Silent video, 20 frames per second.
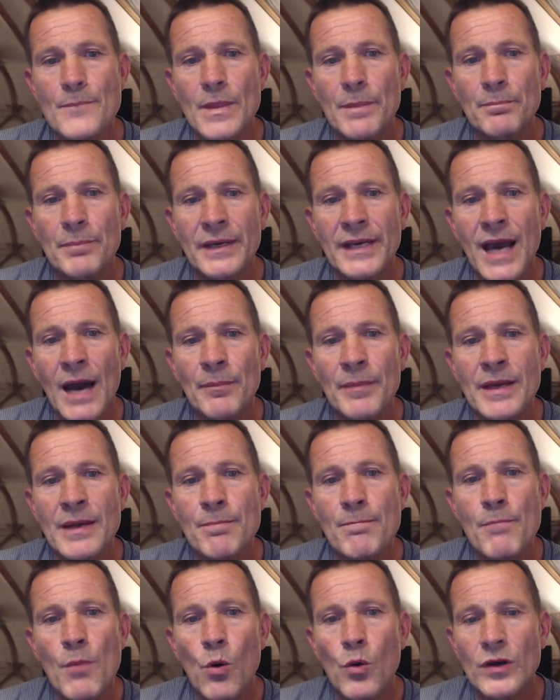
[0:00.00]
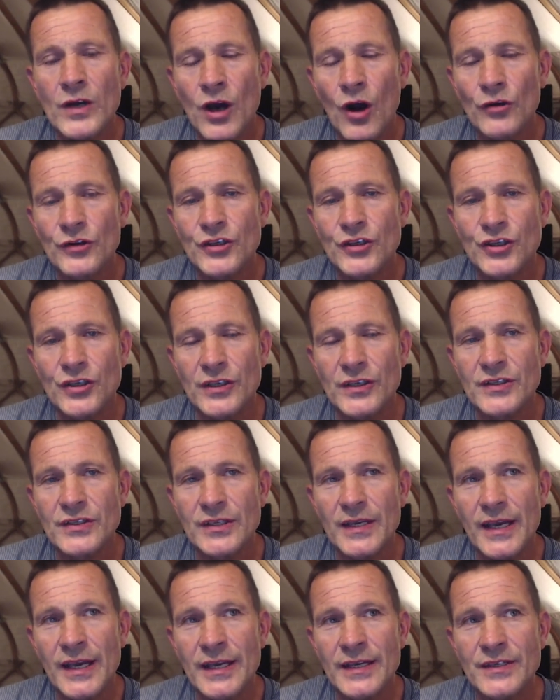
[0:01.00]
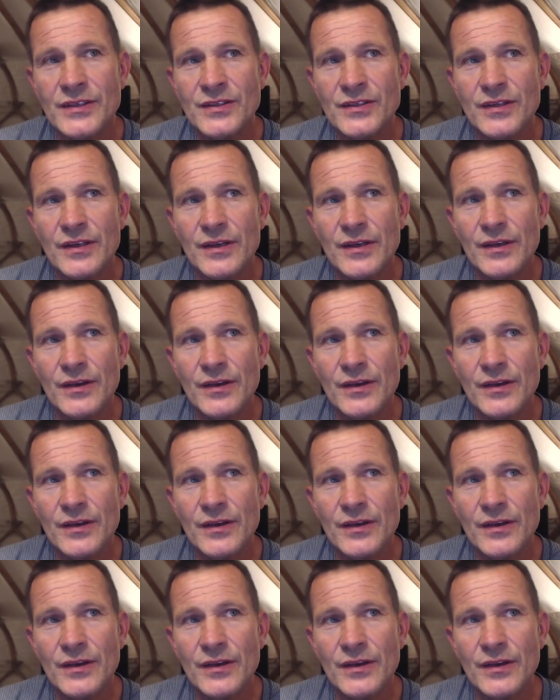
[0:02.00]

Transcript: becoming more conscious is